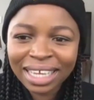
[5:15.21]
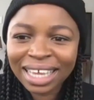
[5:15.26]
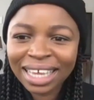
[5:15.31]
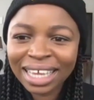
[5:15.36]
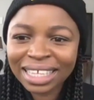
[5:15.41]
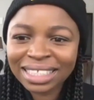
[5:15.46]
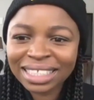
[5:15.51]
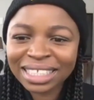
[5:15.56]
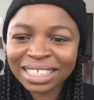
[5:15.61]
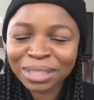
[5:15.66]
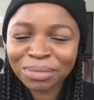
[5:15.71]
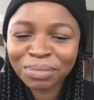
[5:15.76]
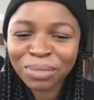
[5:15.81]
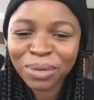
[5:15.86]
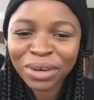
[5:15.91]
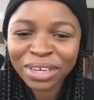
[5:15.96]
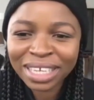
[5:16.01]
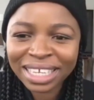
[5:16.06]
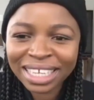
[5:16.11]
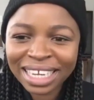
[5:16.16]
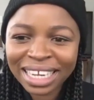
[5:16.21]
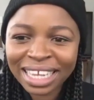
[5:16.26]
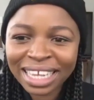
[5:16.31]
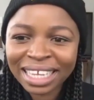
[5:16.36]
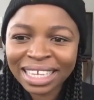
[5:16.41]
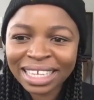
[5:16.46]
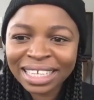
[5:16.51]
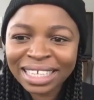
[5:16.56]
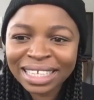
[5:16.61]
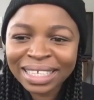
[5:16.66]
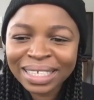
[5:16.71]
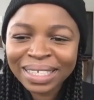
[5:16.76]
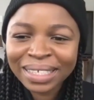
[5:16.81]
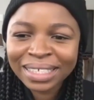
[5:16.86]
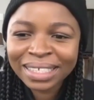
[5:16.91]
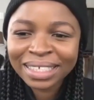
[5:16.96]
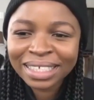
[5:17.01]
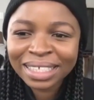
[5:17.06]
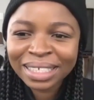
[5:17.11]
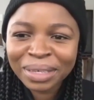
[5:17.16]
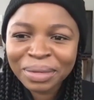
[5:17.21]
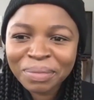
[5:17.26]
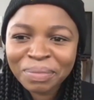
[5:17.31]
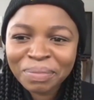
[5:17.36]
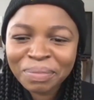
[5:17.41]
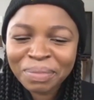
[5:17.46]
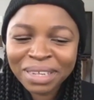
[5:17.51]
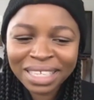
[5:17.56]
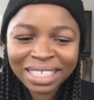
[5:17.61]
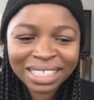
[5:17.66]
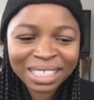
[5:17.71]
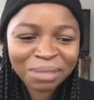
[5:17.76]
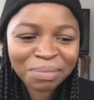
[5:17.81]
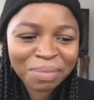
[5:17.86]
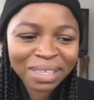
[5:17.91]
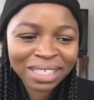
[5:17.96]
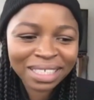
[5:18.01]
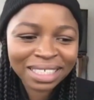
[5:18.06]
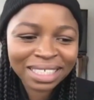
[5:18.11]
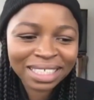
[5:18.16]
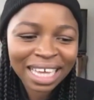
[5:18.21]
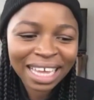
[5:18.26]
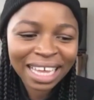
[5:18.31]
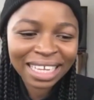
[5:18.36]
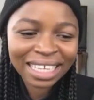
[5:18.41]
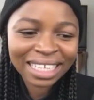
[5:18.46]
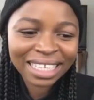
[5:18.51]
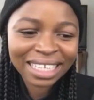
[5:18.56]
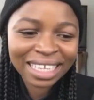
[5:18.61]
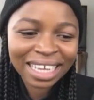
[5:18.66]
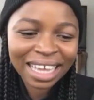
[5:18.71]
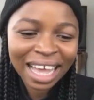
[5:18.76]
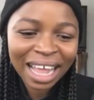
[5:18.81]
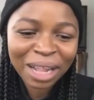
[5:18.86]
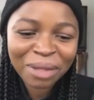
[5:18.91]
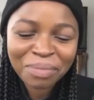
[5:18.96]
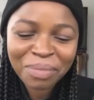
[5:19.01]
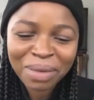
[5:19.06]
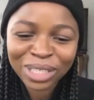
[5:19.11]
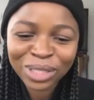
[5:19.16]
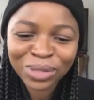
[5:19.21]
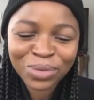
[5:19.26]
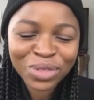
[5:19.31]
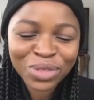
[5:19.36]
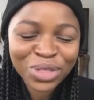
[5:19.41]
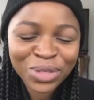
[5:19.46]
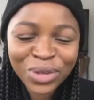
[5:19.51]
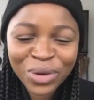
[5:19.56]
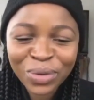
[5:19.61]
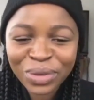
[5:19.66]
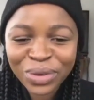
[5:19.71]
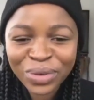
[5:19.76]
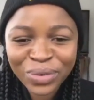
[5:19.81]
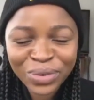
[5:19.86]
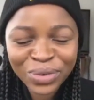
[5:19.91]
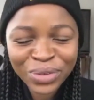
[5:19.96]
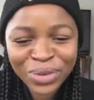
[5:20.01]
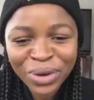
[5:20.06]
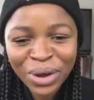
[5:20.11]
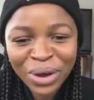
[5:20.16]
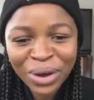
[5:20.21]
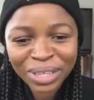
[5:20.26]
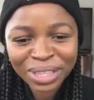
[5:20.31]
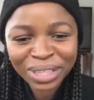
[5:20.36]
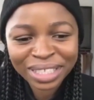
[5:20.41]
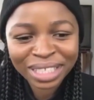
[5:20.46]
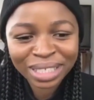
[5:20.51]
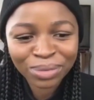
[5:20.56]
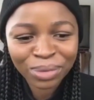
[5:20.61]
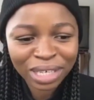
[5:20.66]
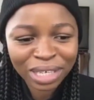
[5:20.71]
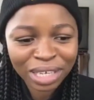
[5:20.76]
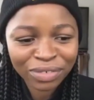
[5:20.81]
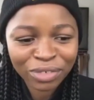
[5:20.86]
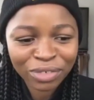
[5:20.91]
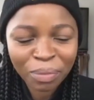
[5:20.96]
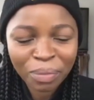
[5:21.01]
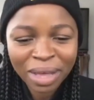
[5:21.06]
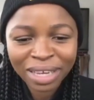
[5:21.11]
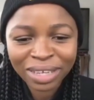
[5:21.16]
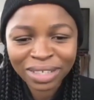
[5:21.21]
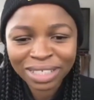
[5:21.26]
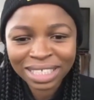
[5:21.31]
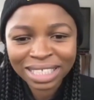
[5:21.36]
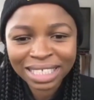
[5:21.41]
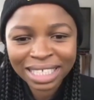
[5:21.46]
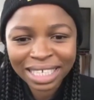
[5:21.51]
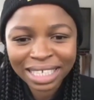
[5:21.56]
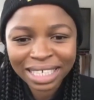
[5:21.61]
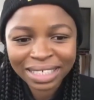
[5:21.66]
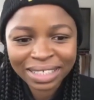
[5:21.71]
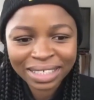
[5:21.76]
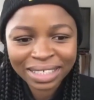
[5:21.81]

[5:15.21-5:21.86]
Sisibongile, please kindly help us with knowing who you are on this wonderful panel today.